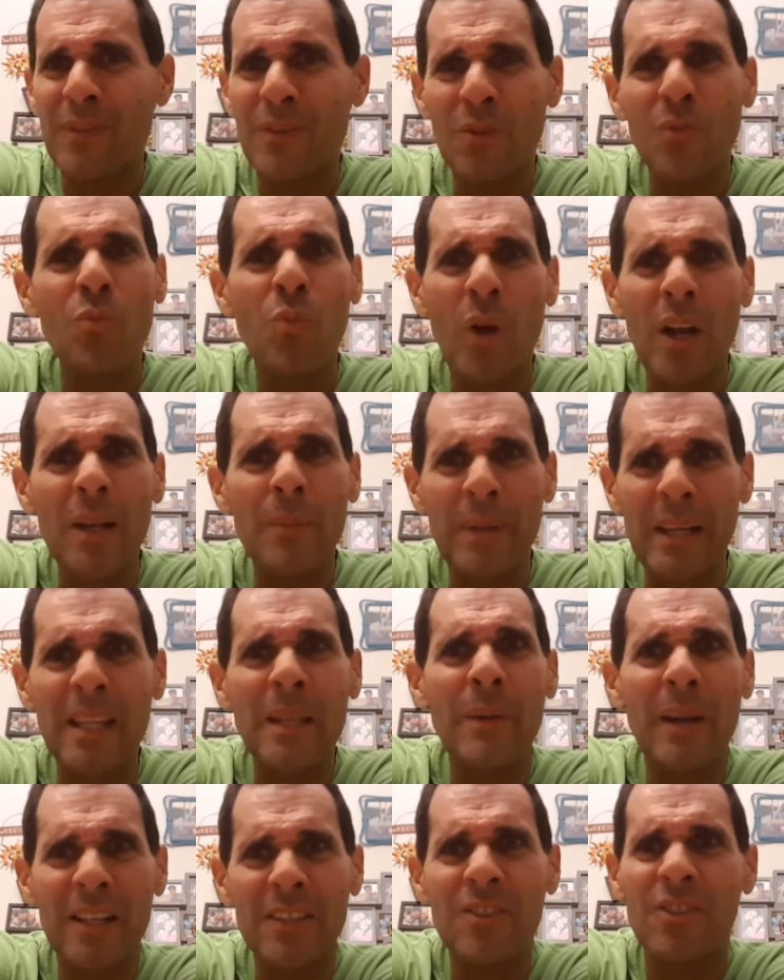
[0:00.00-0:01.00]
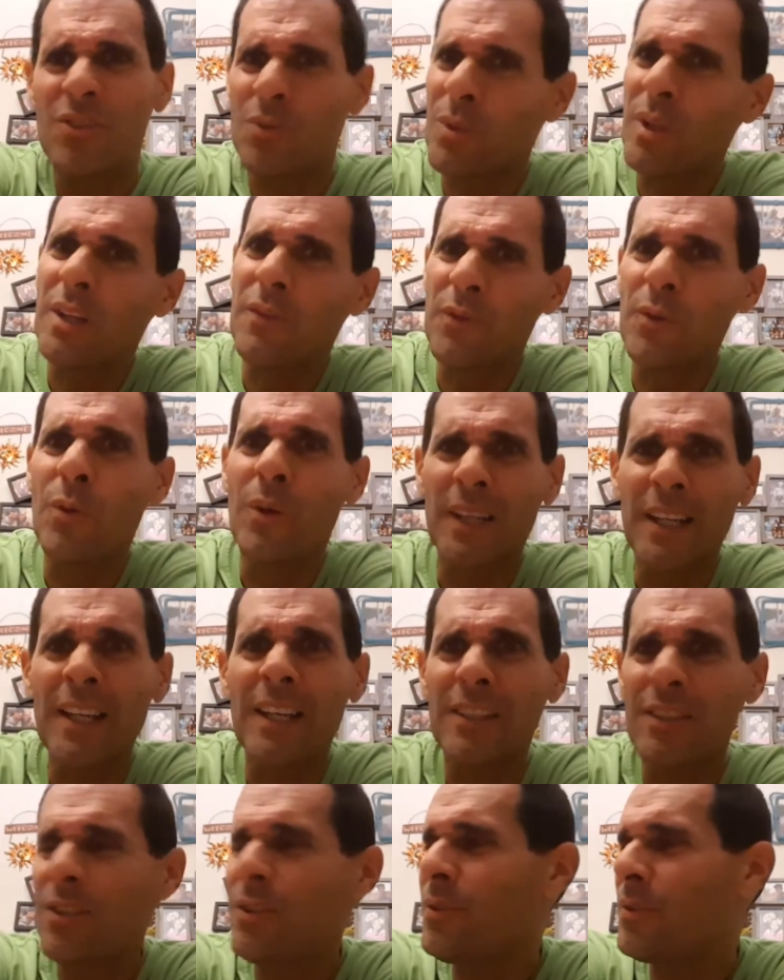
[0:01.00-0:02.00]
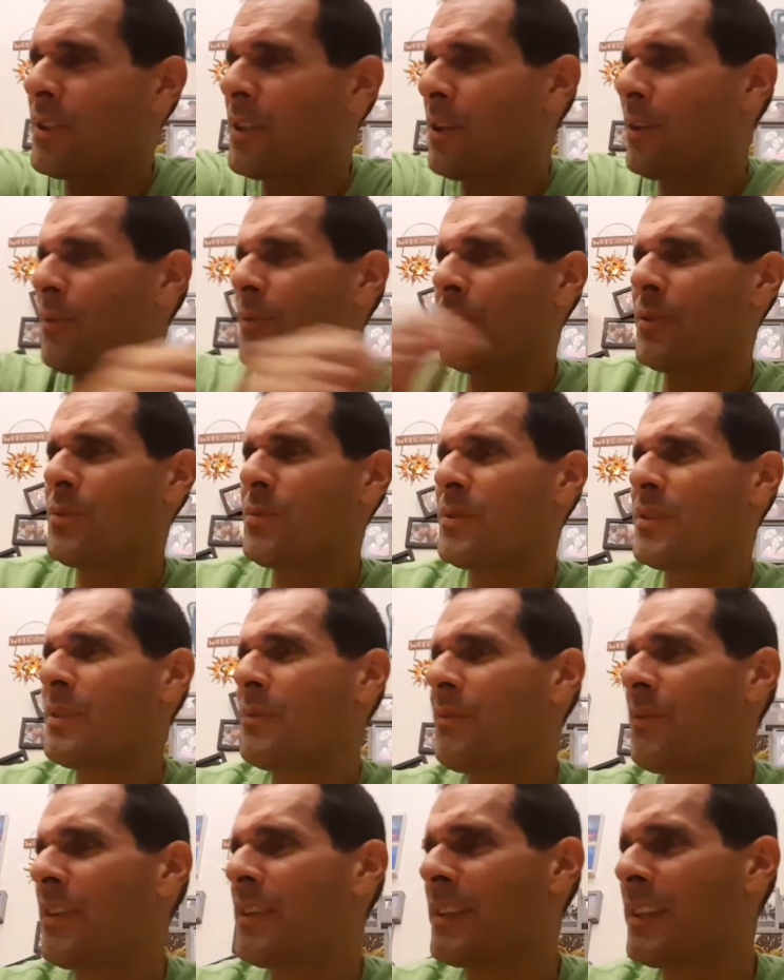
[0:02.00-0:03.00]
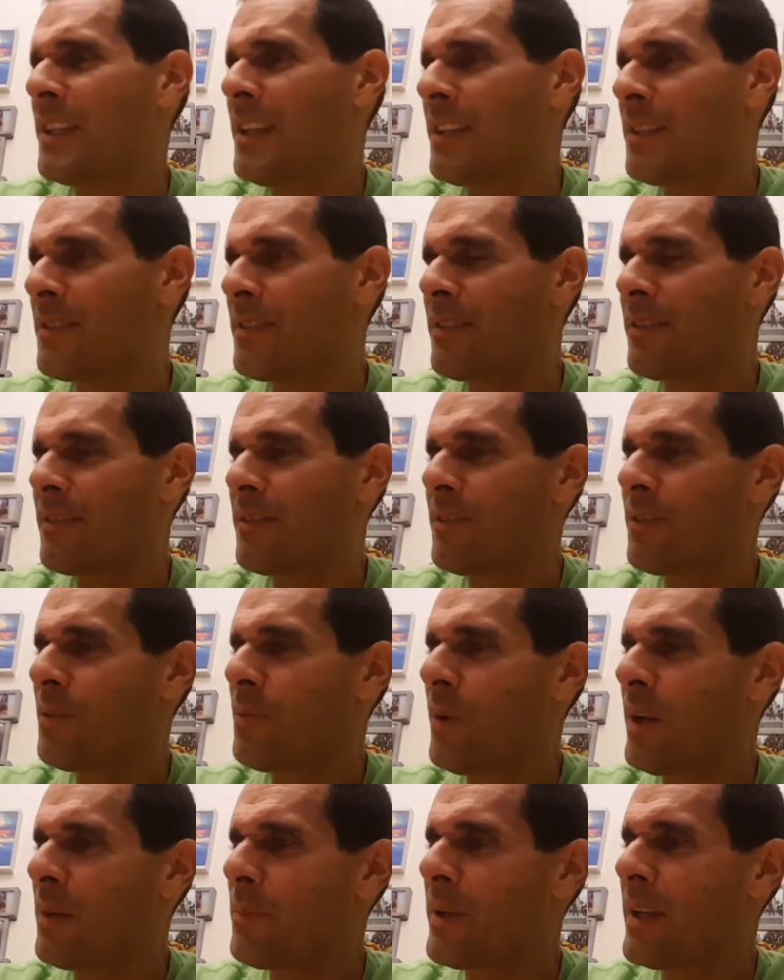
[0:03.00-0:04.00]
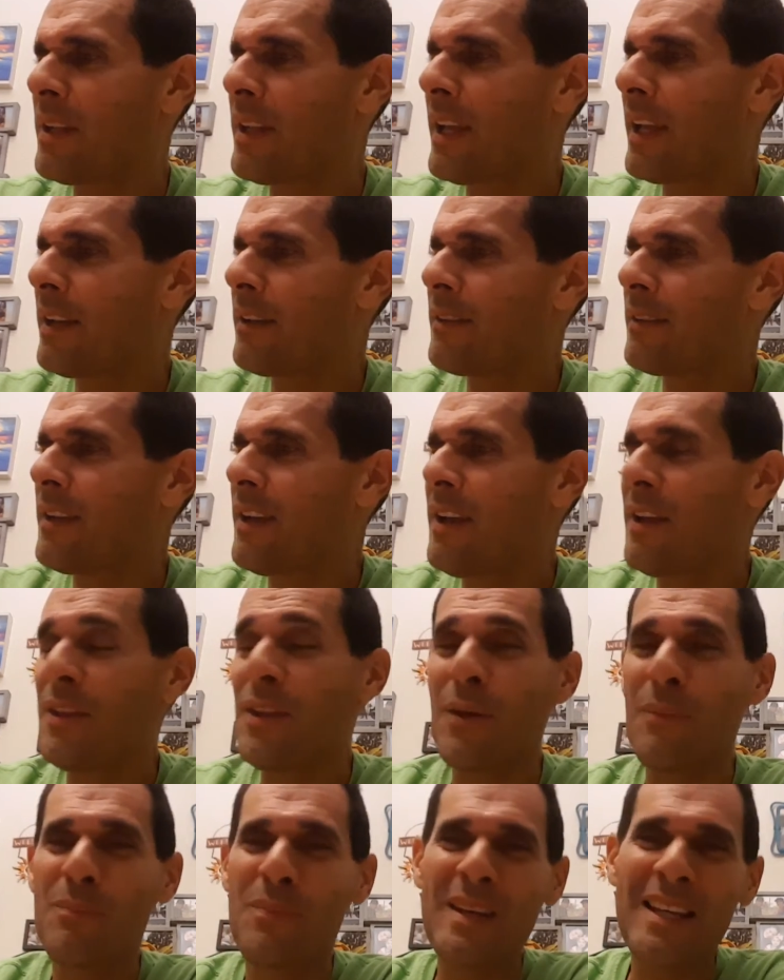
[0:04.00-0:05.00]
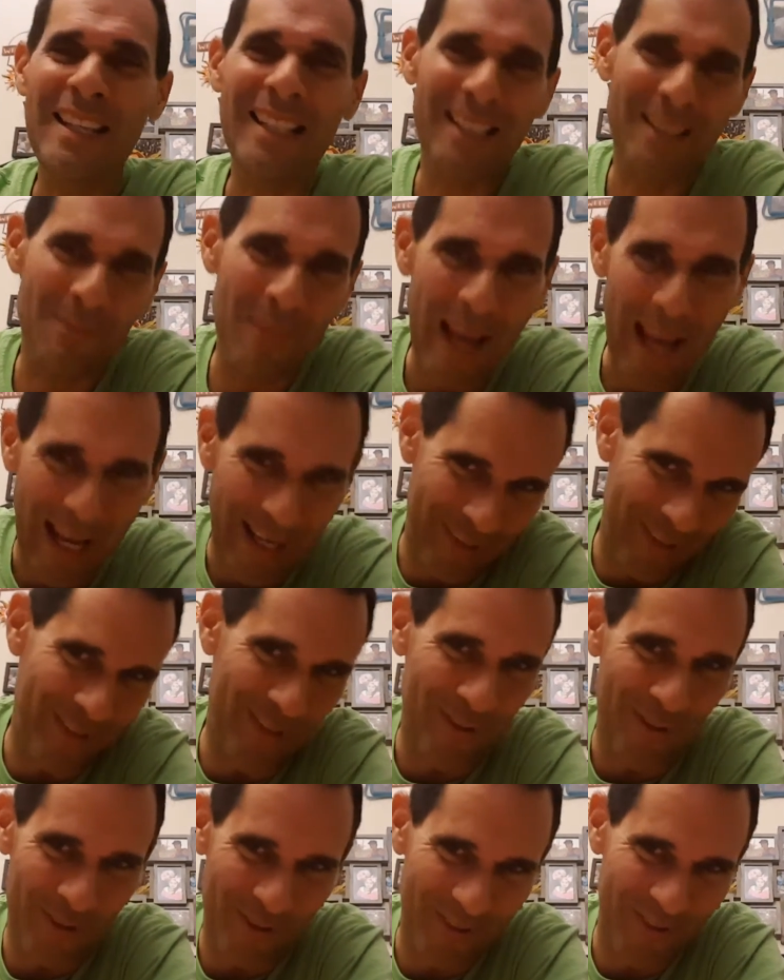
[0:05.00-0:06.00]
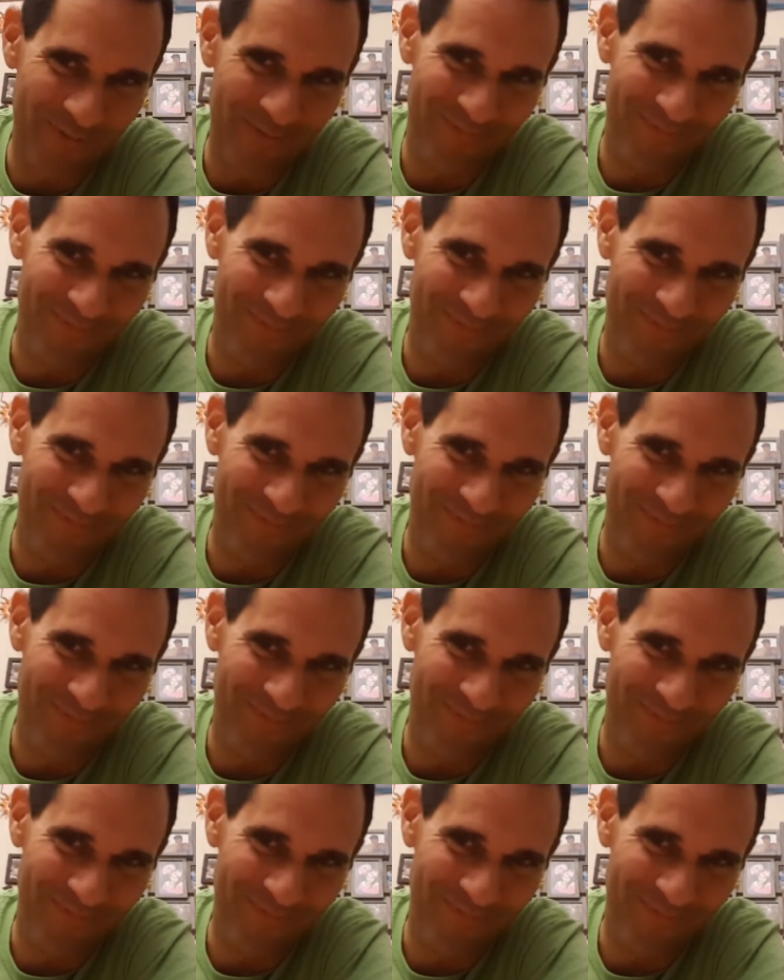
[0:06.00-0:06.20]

You'd want to be in the Monster Squad if you were a kid too, you know? Those were some fun kids. You'd want to be in that. The Beastmaster